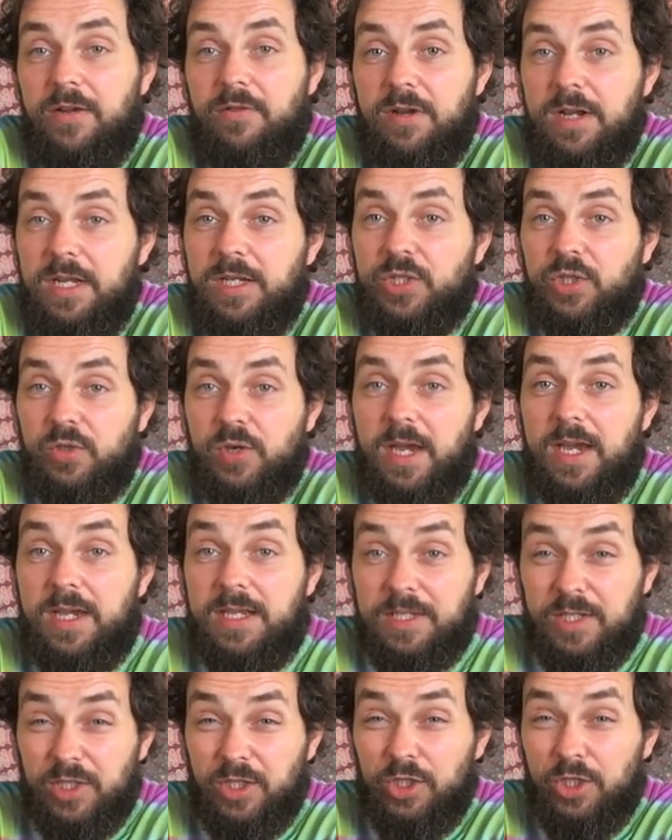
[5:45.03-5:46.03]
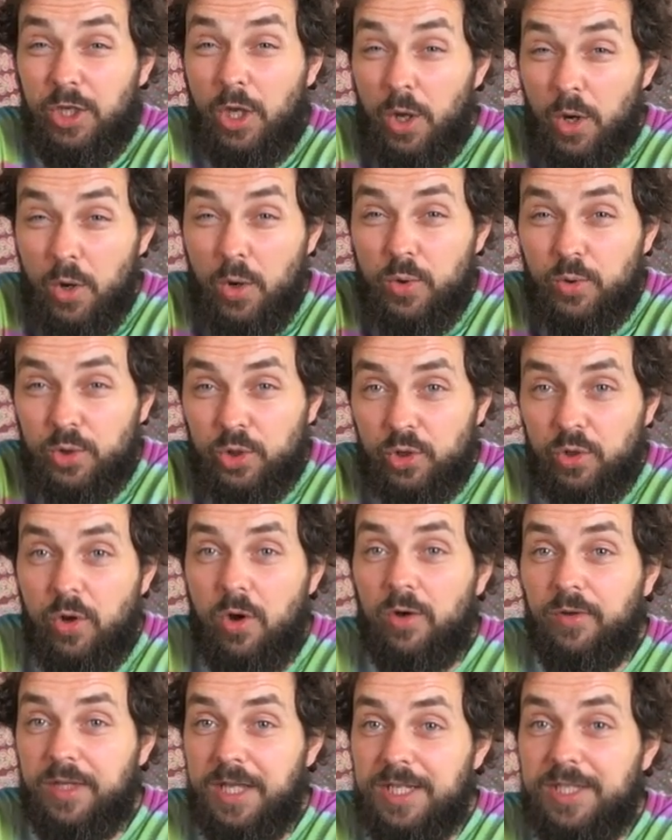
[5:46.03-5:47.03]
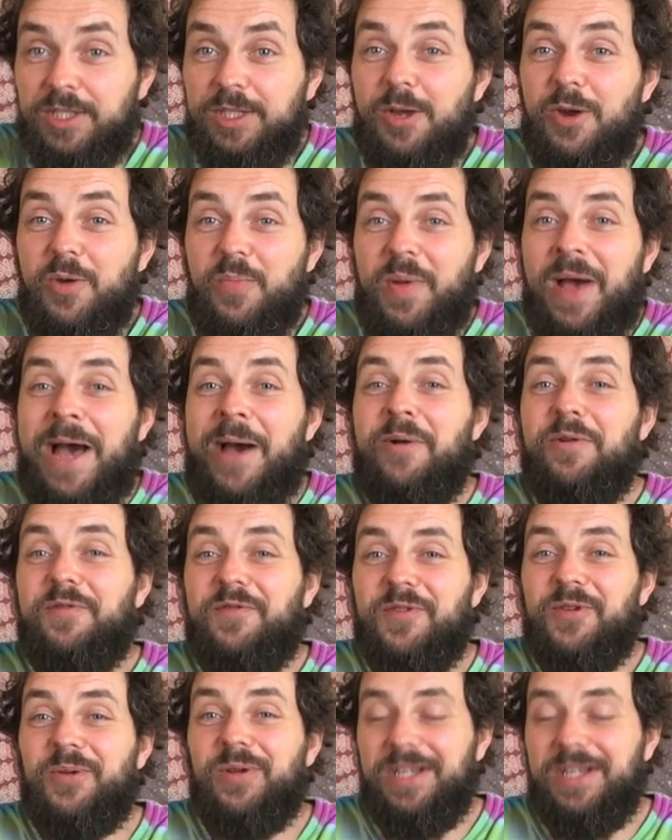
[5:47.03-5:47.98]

really straight, it's so strong, they're so powerful.